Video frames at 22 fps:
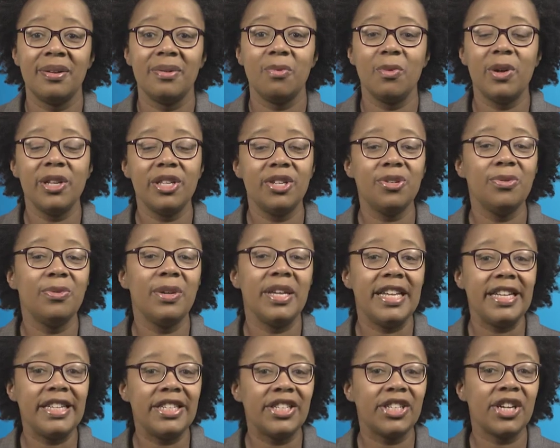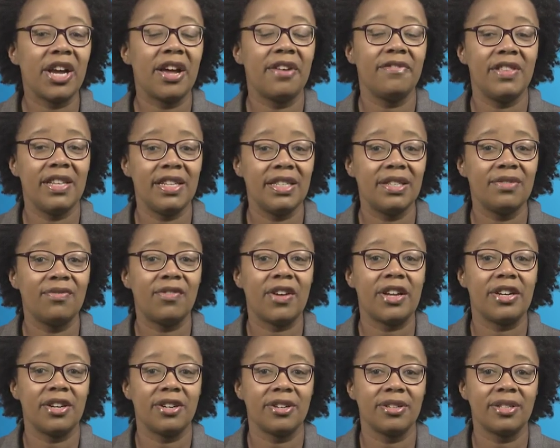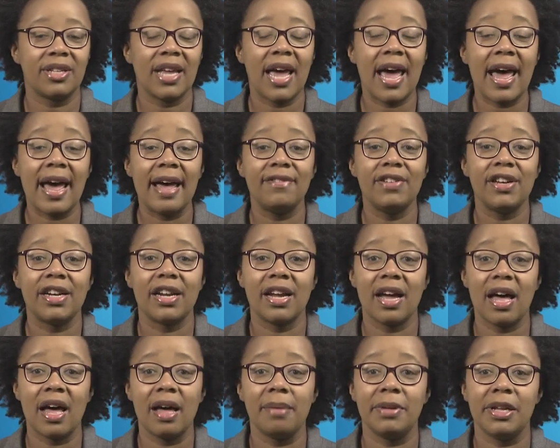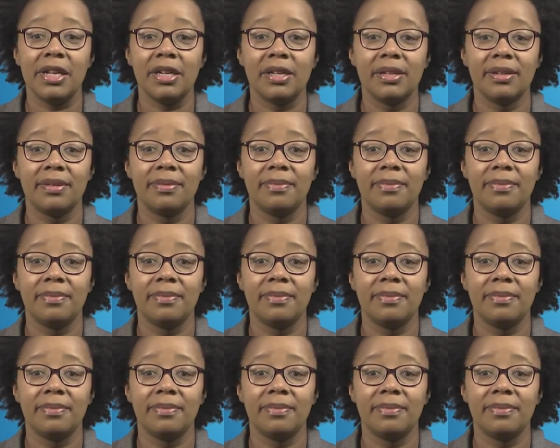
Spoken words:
What do each of these funders have in common?